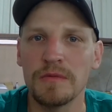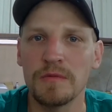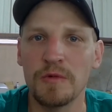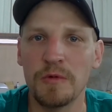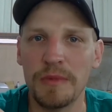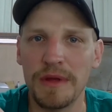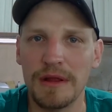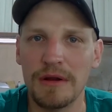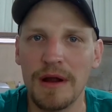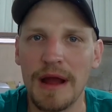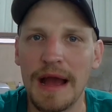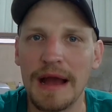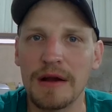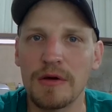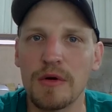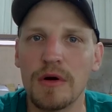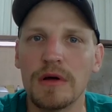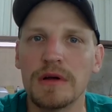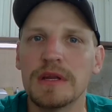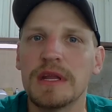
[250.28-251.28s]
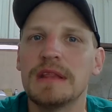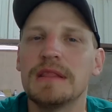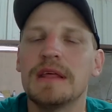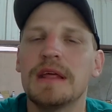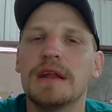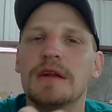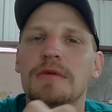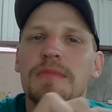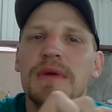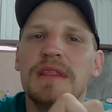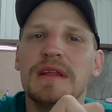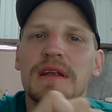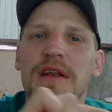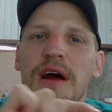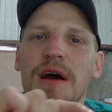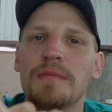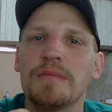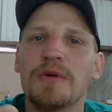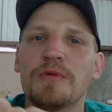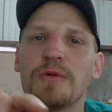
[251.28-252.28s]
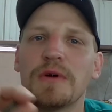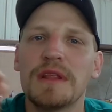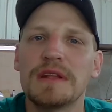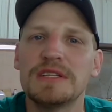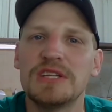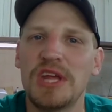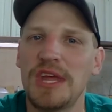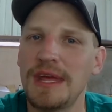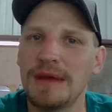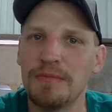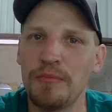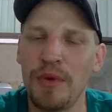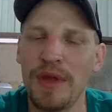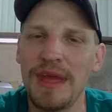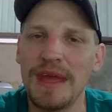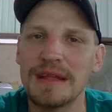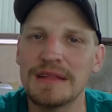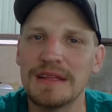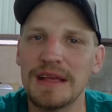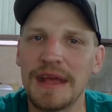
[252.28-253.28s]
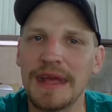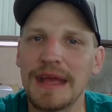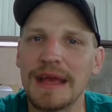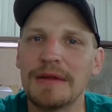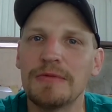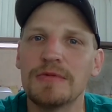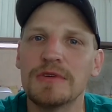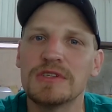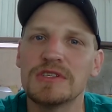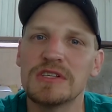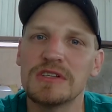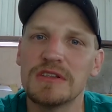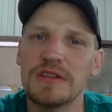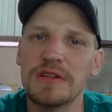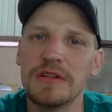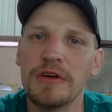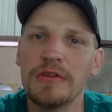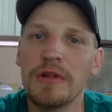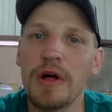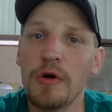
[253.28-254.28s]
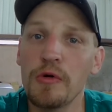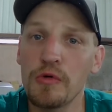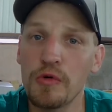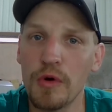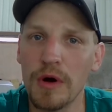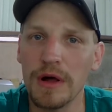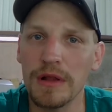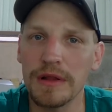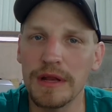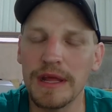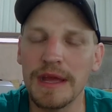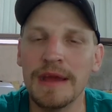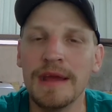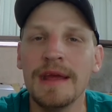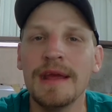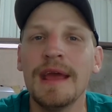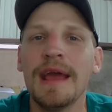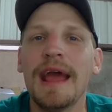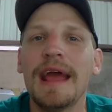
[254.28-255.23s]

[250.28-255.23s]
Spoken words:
will be your high quality, then it'll be the number with a TMP at the end, which is a little low quality,